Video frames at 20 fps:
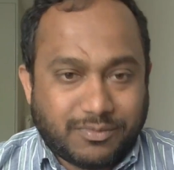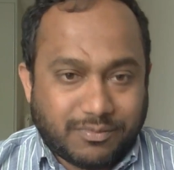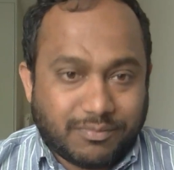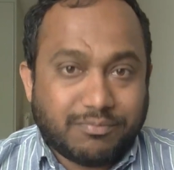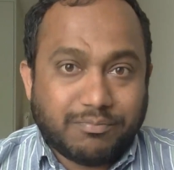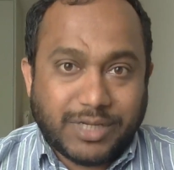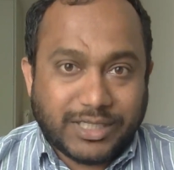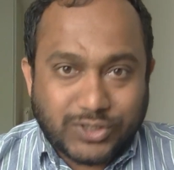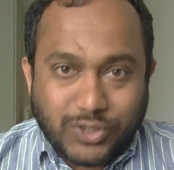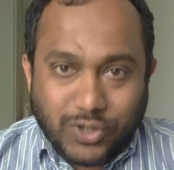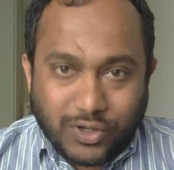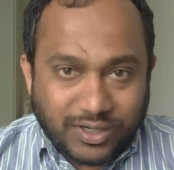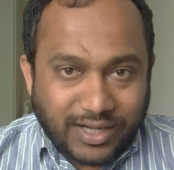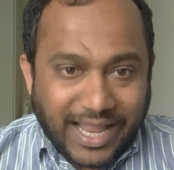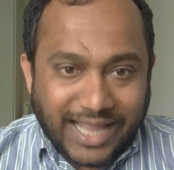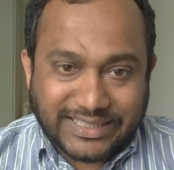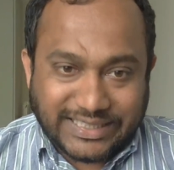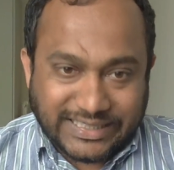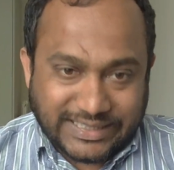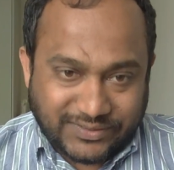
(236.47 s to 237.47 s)
based on
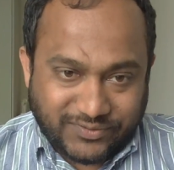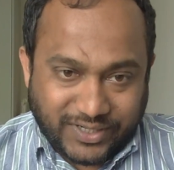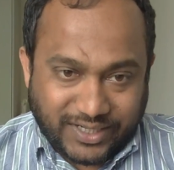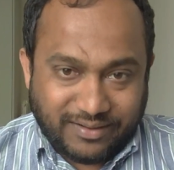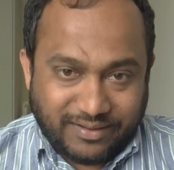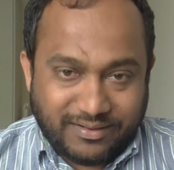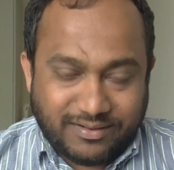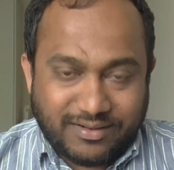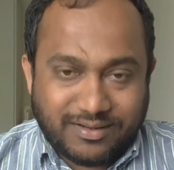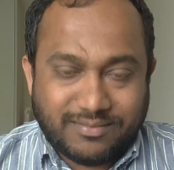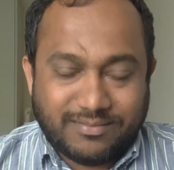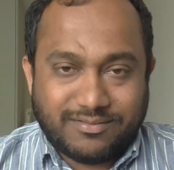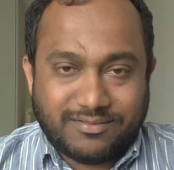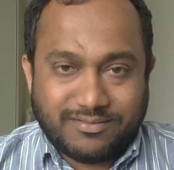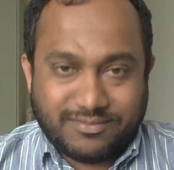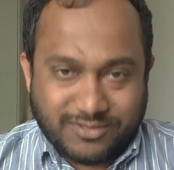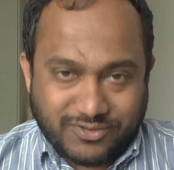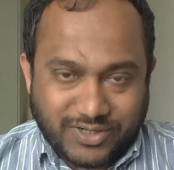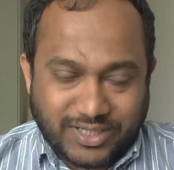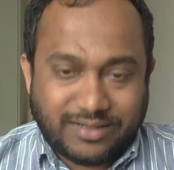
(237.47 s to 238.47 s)
ancestry,
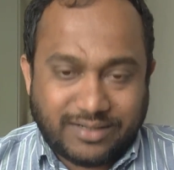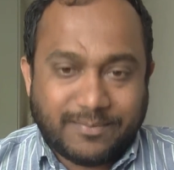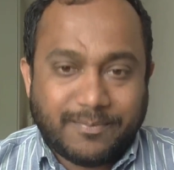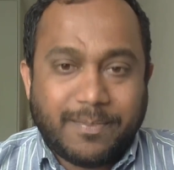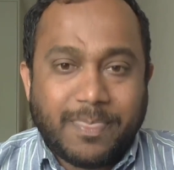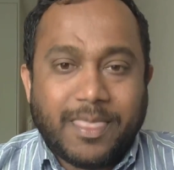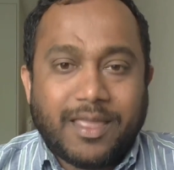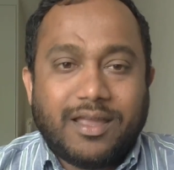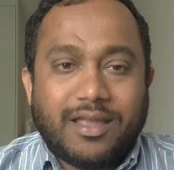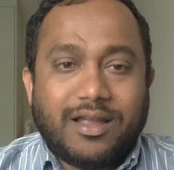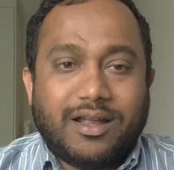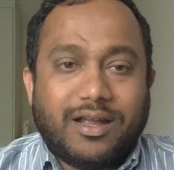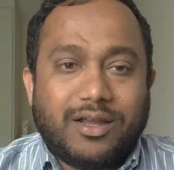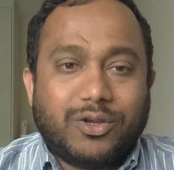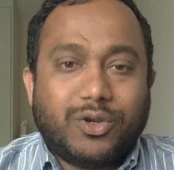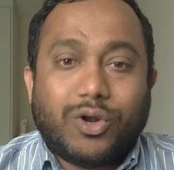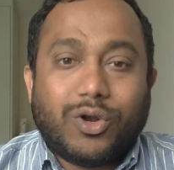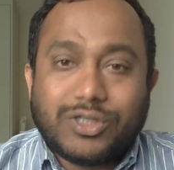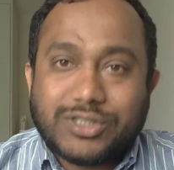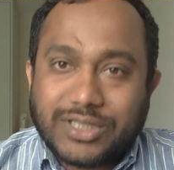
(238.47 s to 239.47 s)
right?
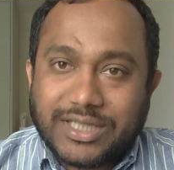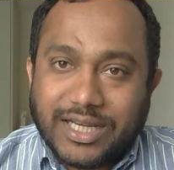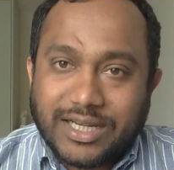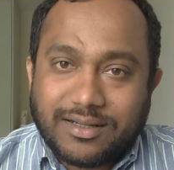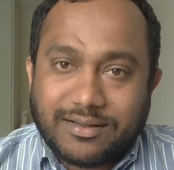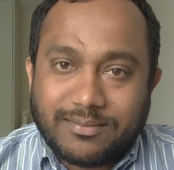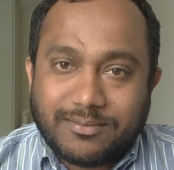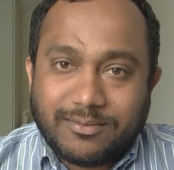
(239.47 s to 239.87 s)
You also get